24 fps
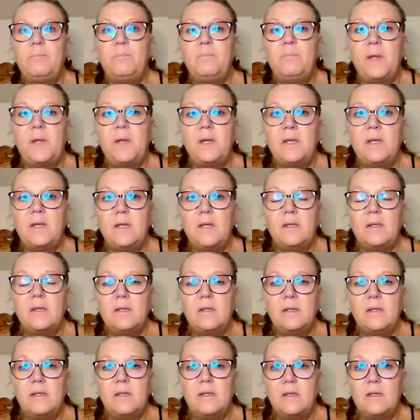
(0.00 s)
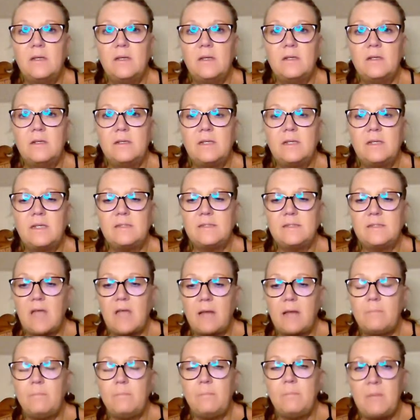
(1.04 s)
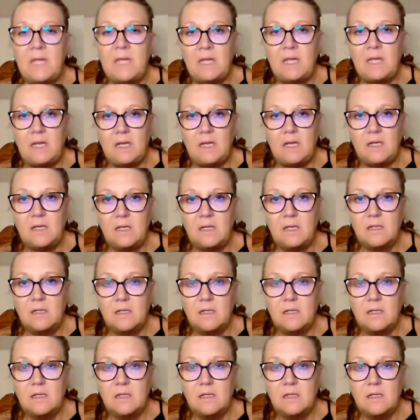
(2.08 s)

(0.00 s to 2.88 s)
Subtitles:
But does that mean